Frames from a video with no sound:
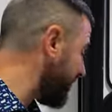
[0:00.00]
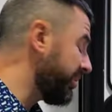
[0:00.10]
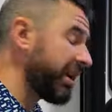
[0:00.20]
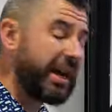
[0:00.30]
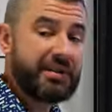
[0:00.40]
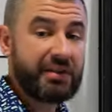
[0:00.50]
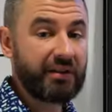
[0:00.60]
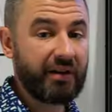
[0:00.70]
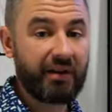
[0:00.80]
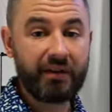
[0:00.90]
put ice
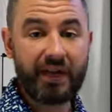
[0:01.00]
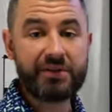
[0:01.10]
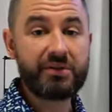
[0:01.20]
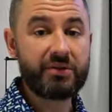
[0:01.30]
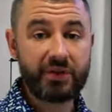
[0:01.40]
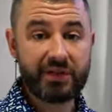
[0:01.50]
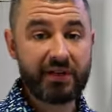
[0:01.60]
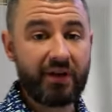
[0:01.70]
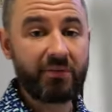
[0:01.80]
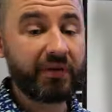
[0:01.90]
in there and ice your drinks
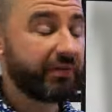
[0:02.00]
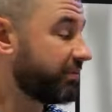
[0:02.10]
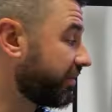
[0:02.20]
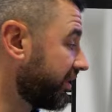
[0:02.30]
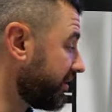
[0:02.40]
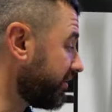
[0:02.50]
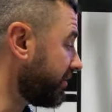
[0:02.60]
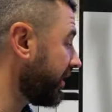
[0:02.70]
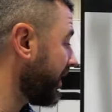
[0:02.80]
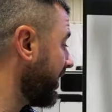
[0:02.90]
down, whatever you wanna do.